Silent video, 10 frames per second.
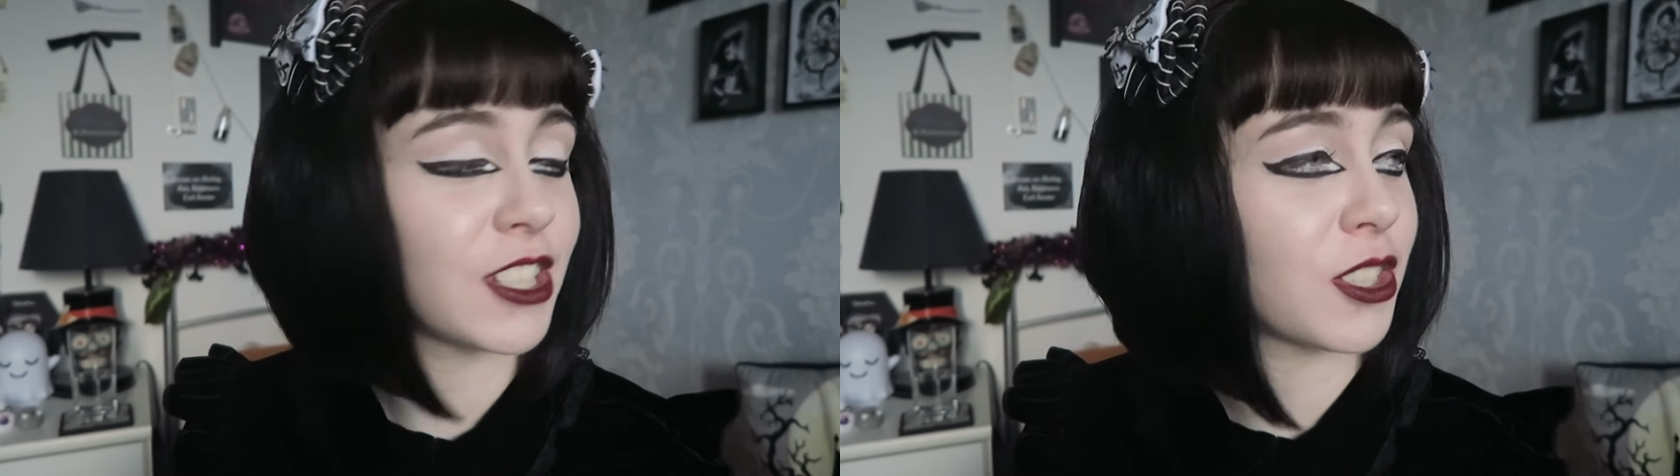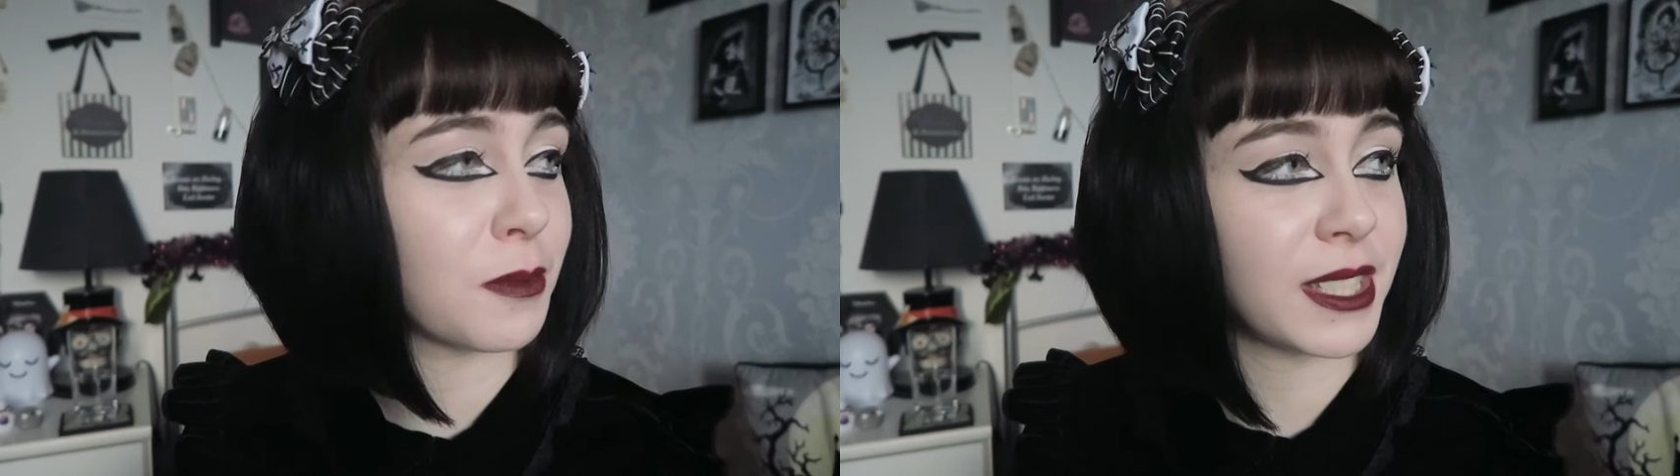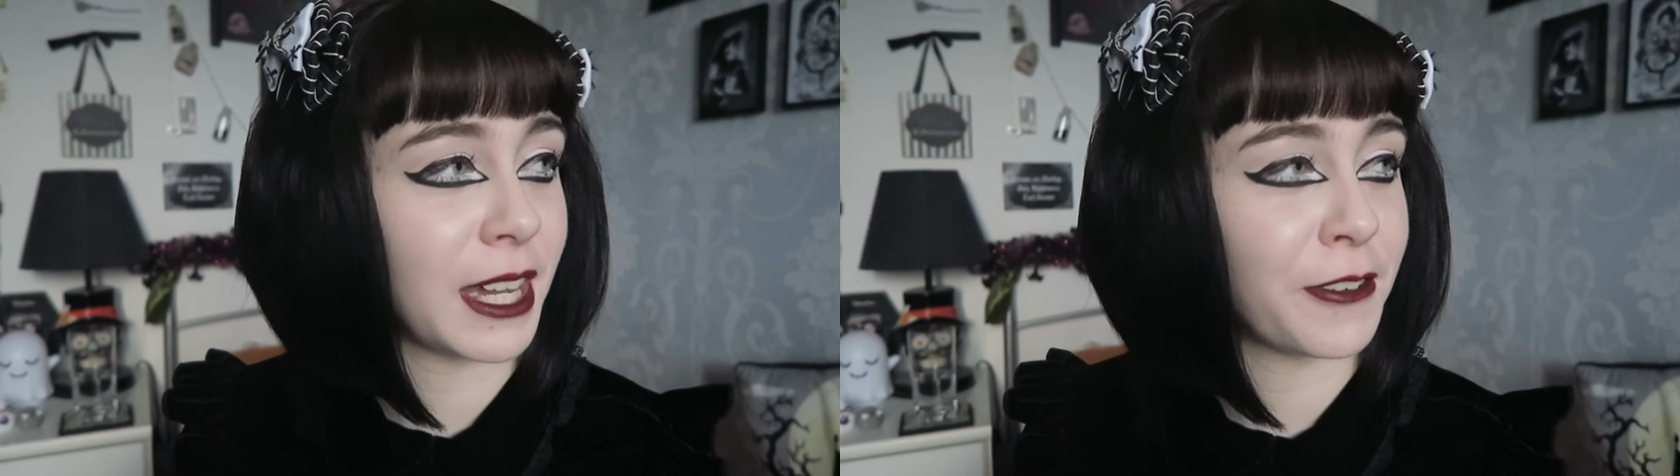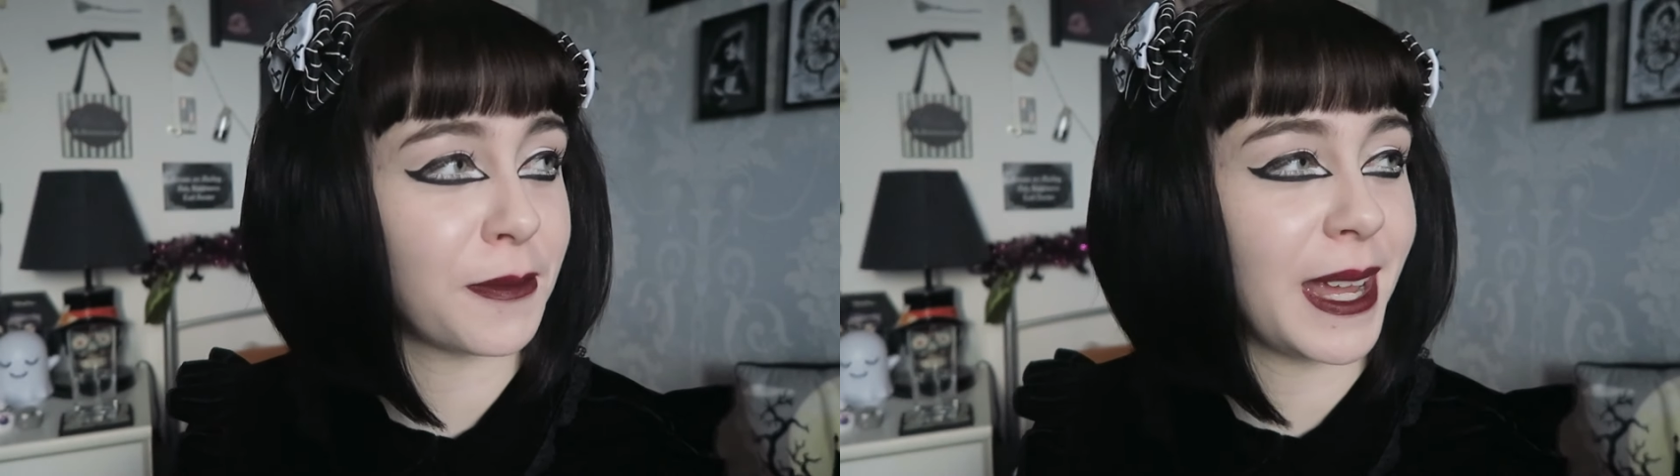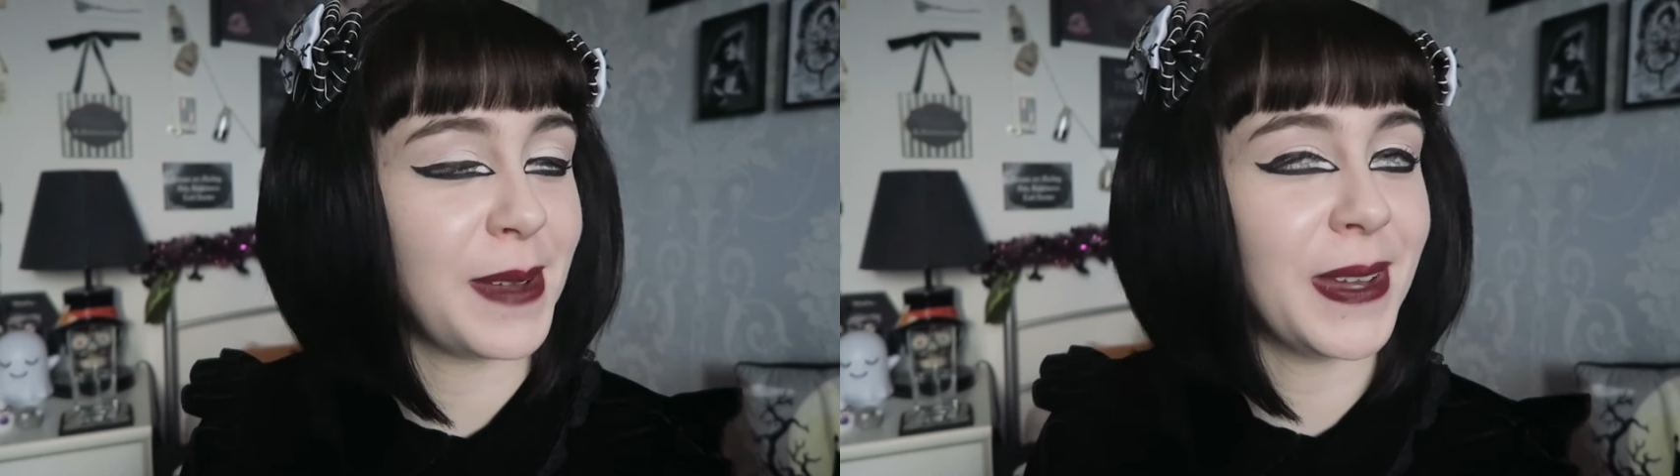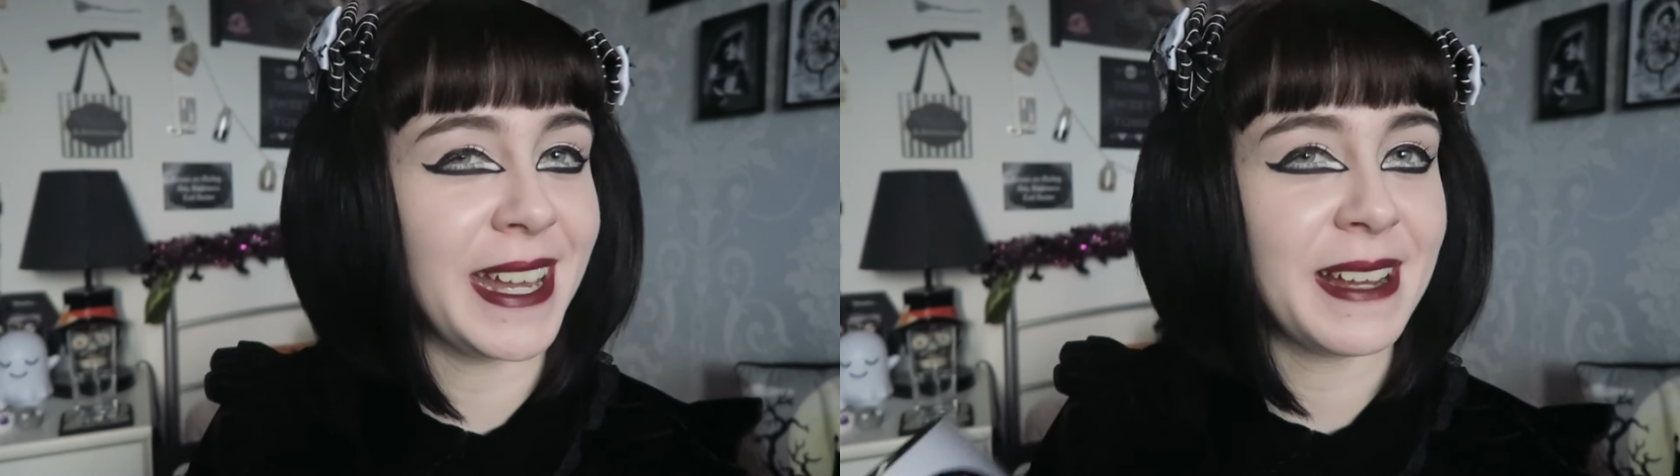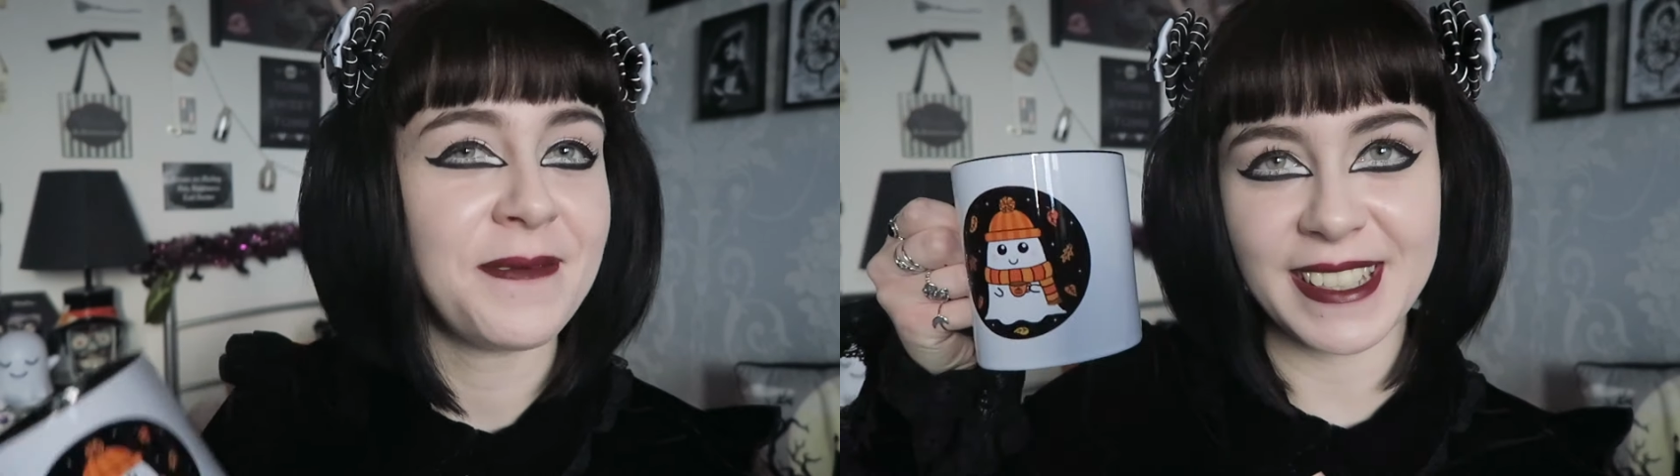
to themselves maybe